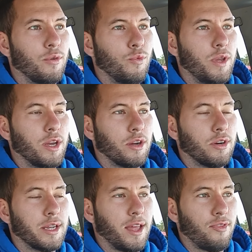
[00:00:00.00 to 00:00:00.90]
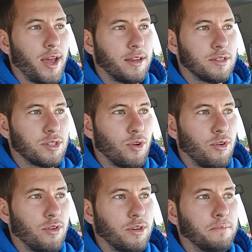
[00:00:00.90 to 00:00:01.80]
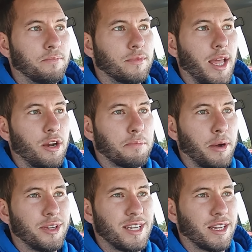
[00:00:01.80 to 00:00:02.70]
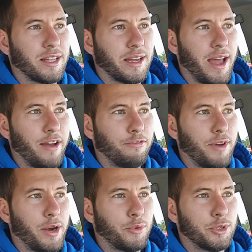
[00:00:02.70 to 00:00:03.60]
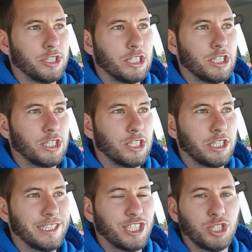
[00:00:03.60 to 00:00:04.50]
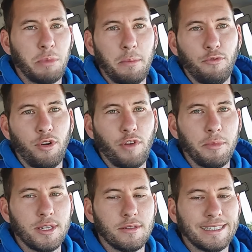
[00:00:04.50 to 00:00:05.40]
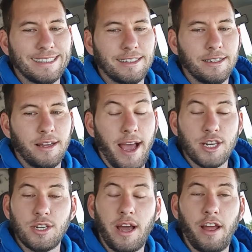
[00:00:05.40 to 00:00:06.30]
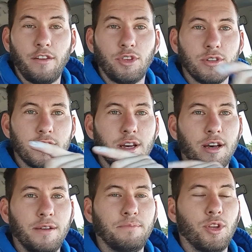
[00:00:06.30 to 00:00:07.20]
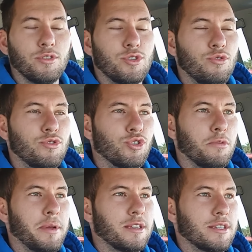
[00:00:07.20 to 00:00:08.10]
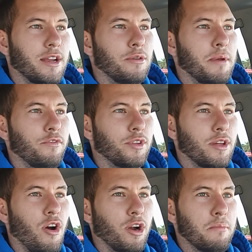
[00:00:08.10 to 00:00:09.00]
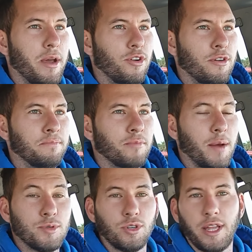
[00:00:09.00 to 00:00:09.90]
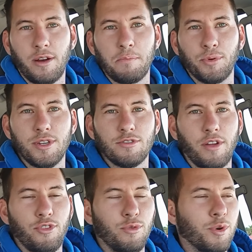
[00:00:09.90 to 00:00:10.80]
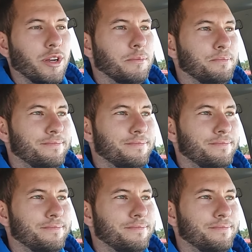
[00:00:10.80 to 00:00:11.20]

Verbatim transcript: we are going to get that installed that'll probably take like a half hour ish, maybe forty five minutes. Actually, I have those uh those new drill bits that are meant for the hard metal. I'm sure that'll breeze right through wood.